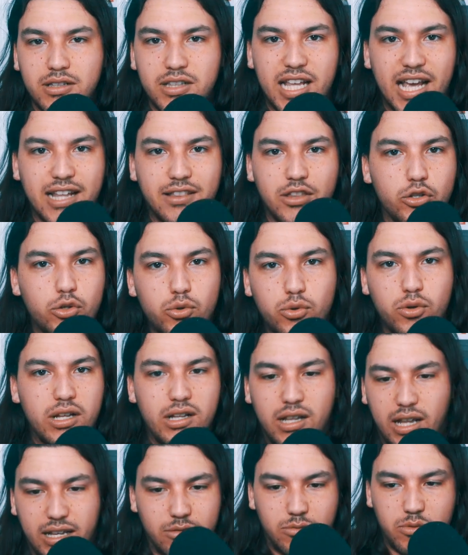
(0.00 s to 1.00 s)
that
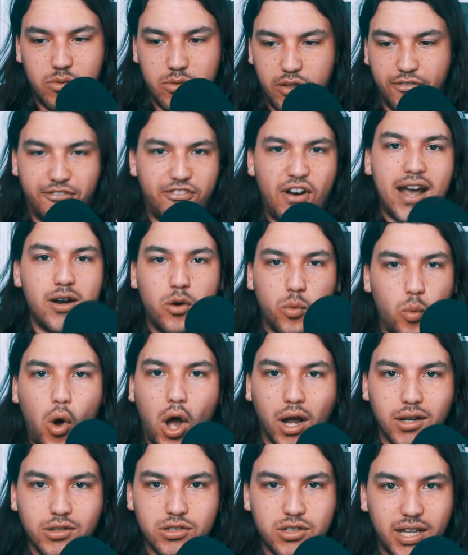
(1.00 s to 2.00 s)
the final
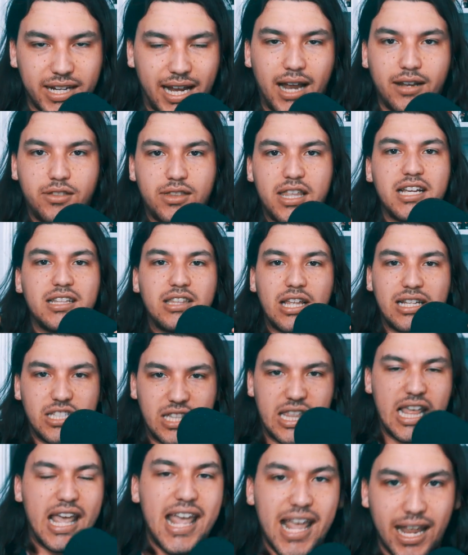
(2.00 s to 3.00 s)
ones. Like, I think that's
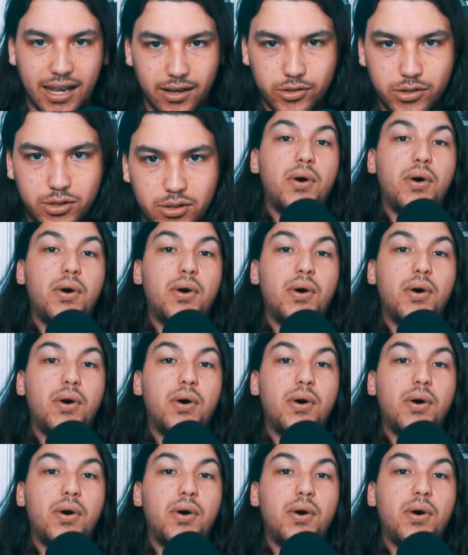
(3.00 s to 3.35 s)
the end.